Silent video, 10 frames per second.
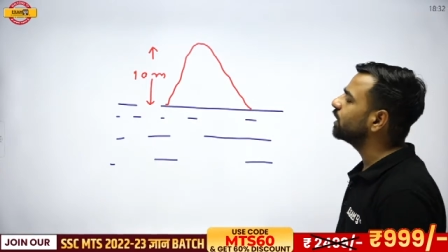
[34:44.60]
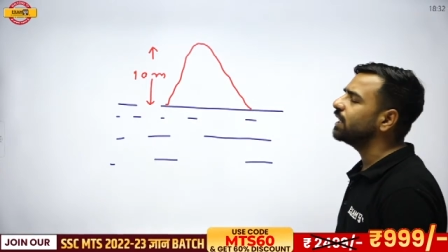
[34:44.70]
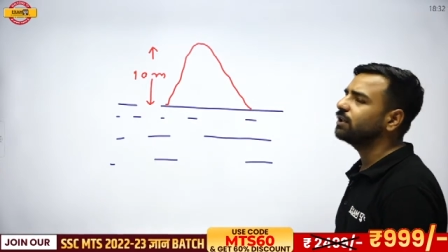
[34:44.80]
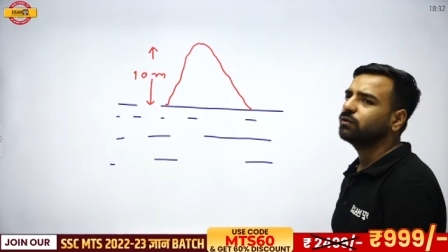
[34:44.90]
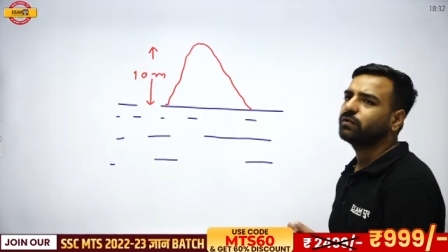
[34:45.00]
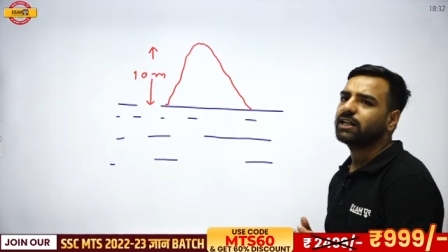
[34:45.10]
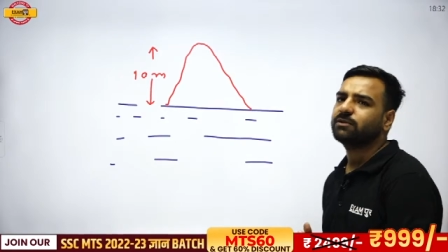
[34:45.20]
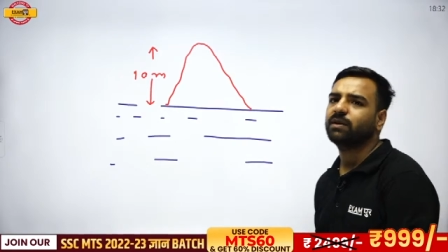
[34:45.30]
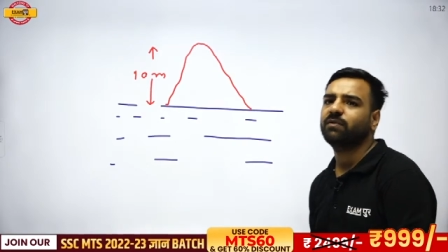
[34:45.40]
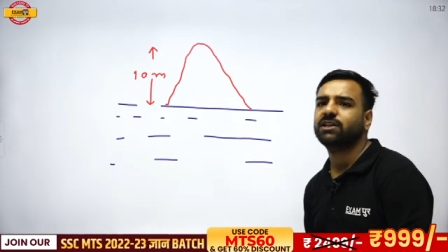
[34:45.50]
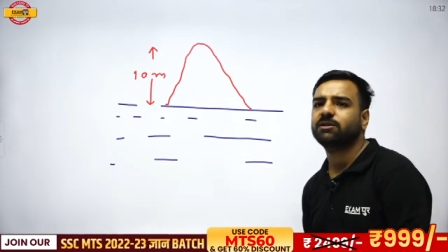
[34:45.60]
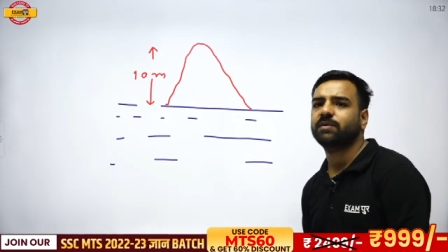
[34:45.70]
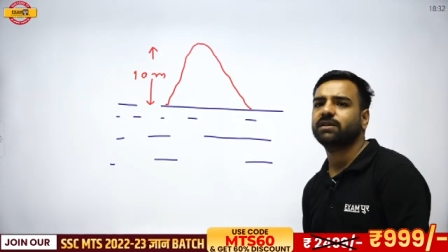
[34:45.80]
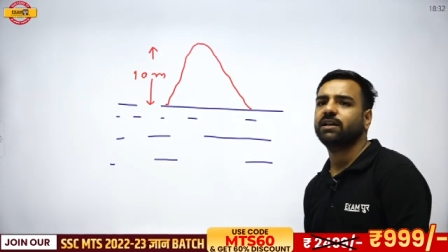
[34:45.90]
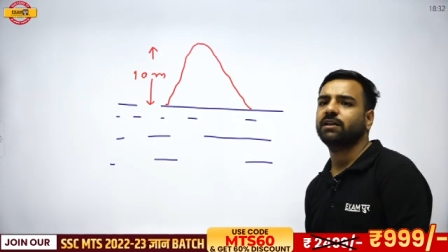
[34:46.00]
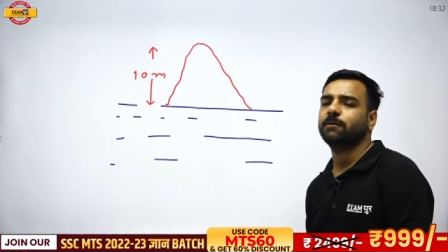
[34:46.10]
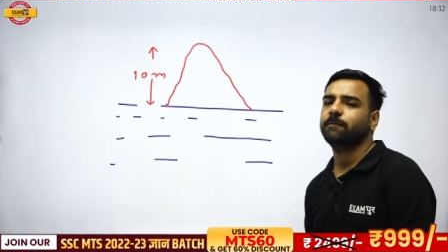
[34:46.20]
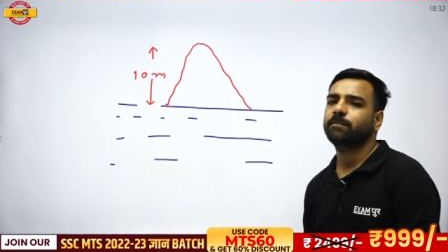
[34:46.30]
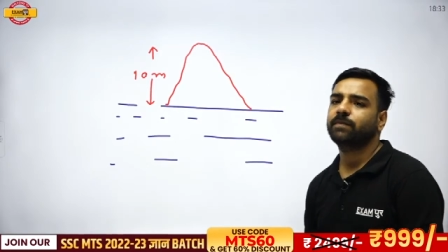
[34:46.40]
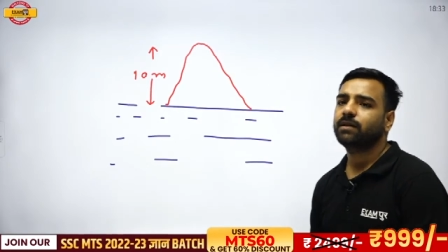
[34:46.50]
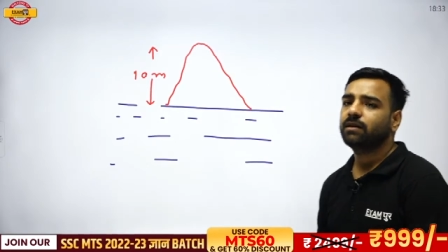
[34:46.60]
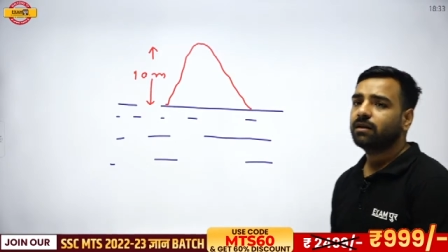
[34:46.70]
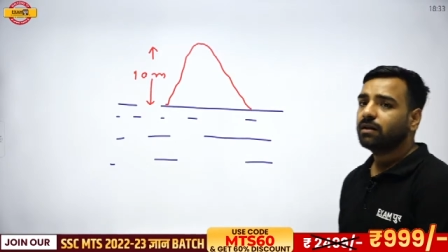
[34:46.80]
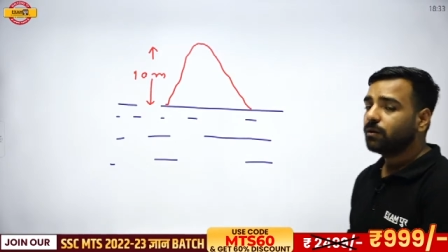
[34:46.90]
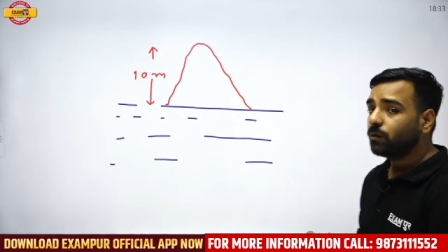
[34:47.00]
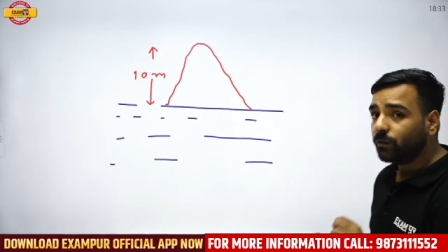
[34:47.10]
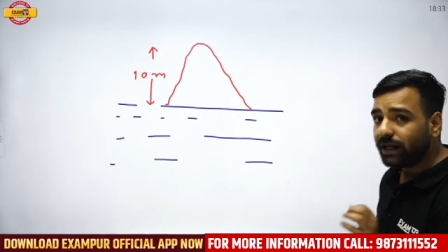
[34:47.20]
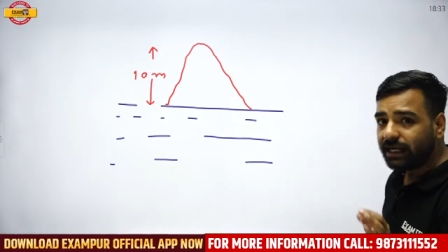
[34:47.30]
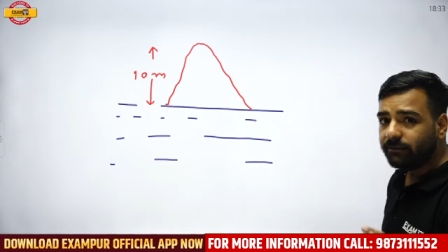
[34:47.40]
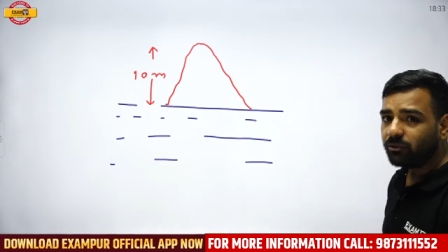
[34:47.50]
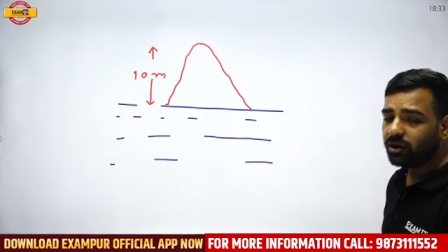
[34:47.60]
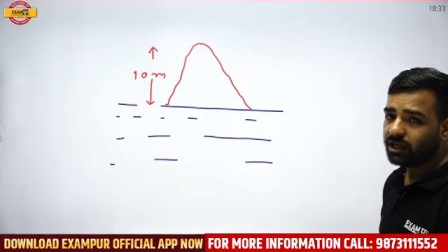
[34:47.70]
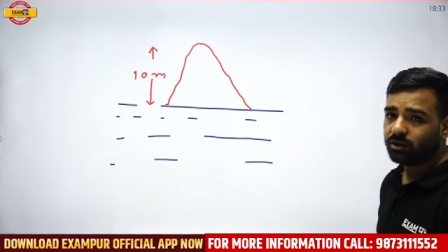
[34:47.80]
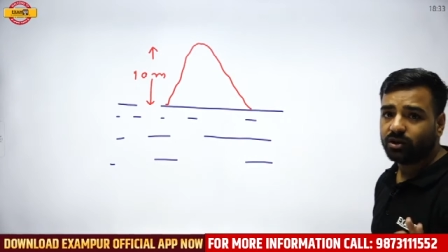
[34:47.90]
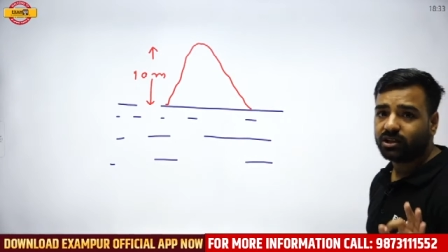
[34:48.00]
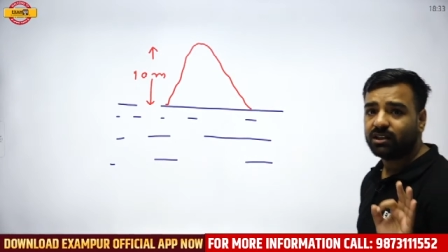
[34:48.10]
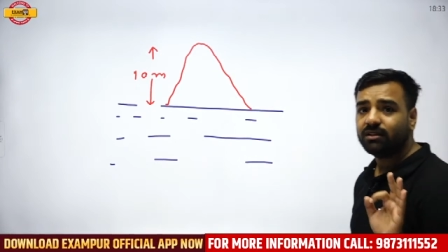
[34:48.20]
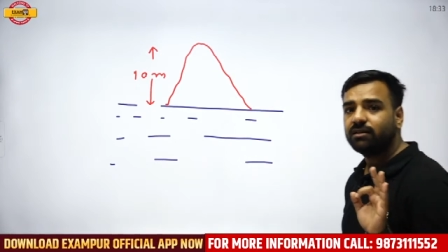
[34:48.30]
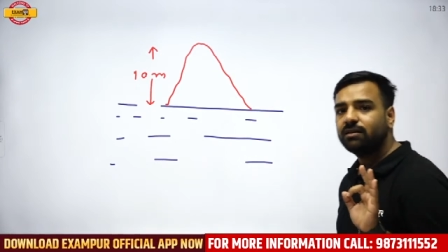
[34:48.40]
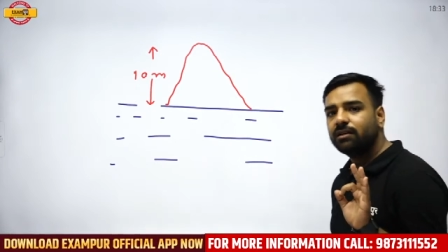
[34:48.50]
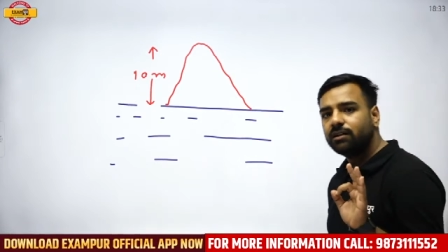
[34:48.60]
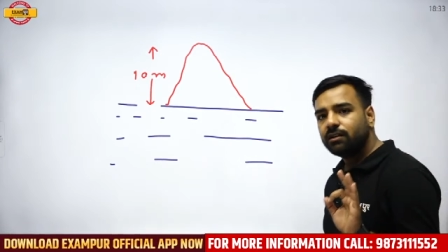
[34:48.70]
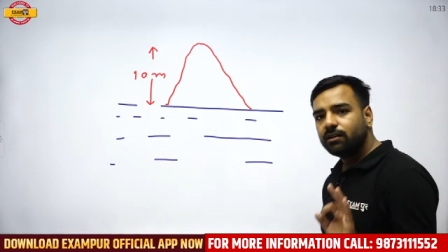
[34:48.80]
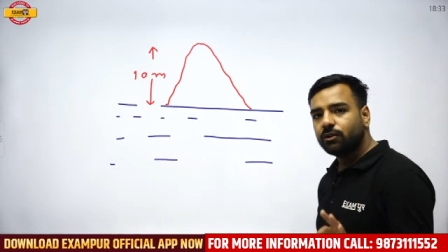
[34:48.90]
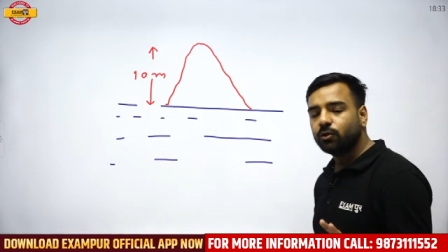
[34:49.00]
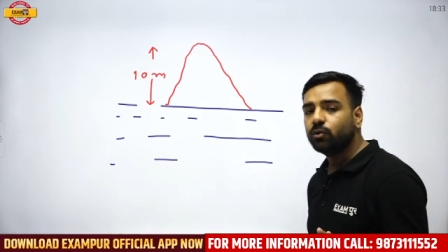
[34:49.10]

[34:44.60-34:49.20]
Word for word: would be the total length of iceberg which is present here? Very important question.